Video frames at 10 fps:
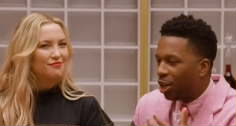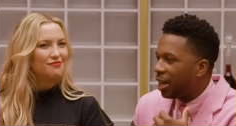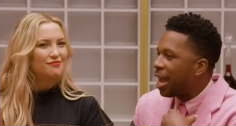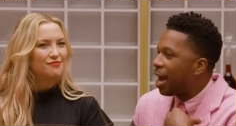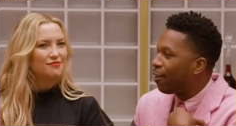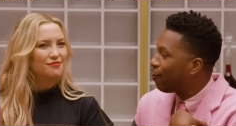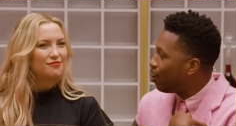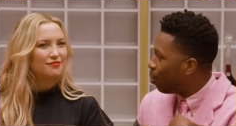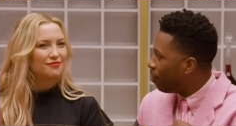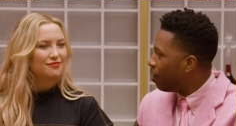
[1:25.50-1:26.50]
Speaker 1: Jenny had a
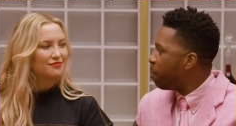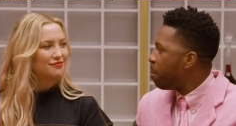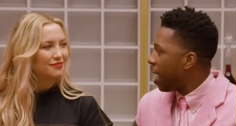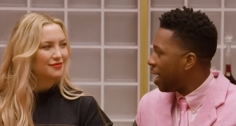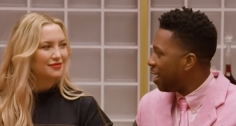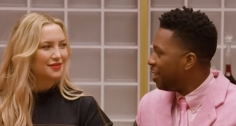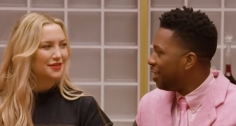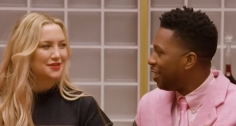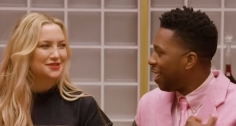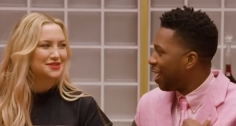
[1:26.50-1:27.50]
few of them made.
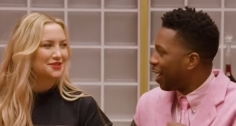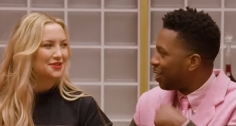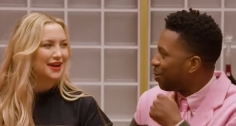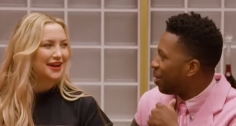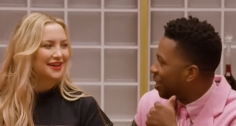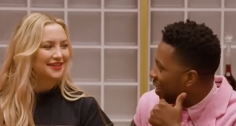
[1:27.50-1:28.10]
Oh, so great.